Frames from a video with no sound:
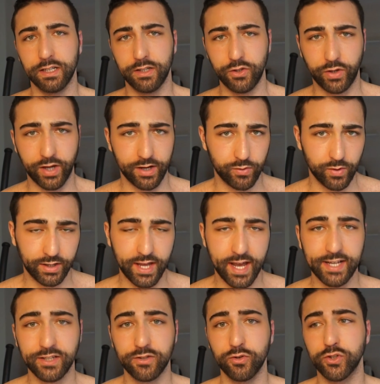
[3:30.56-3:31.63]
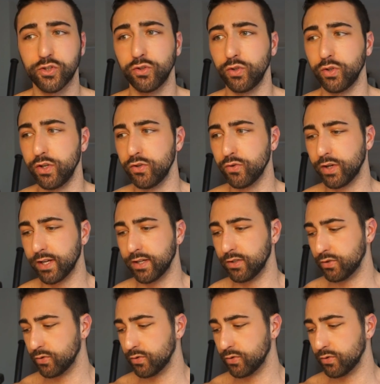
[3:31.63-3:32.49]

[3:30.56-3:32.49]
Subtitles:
You can do a test, also you can